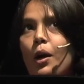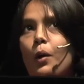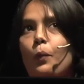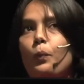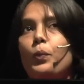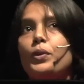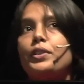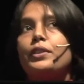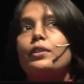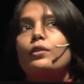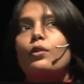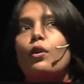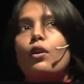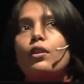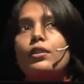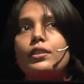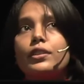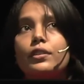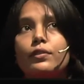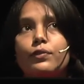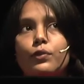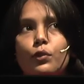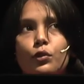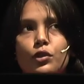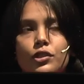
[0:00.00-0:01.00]
With the
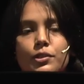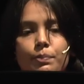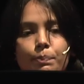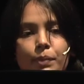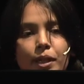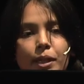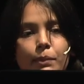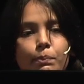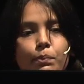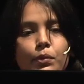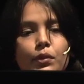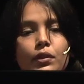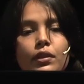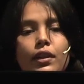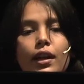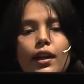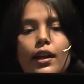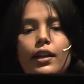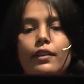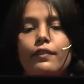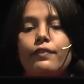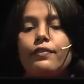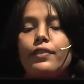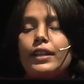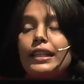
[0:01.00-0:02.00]
Conda Forge people,
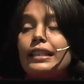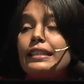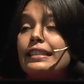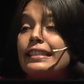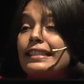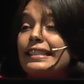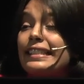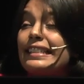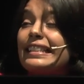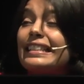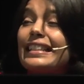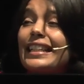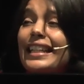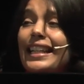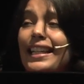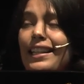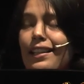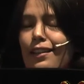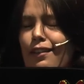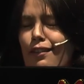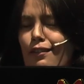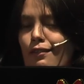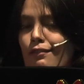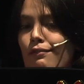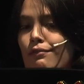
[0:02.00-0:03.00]
I felt
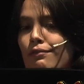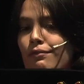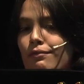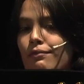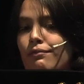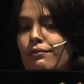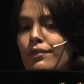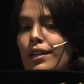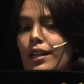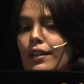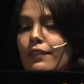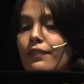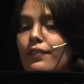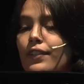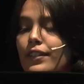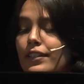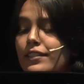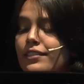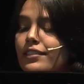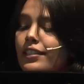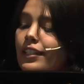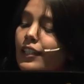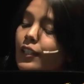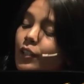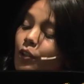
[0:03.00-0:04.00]
seen. I felt
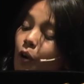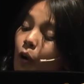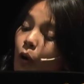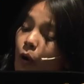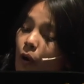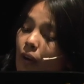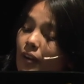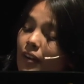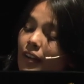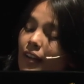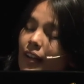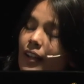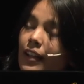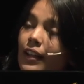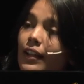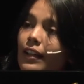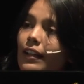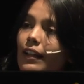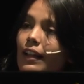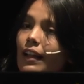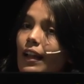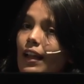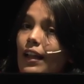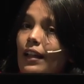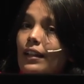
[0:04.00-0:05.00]
secure
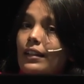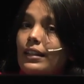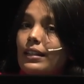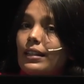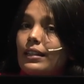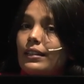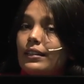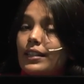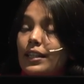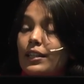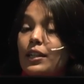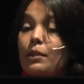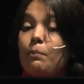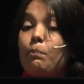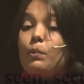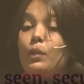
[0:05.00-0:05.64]
and that I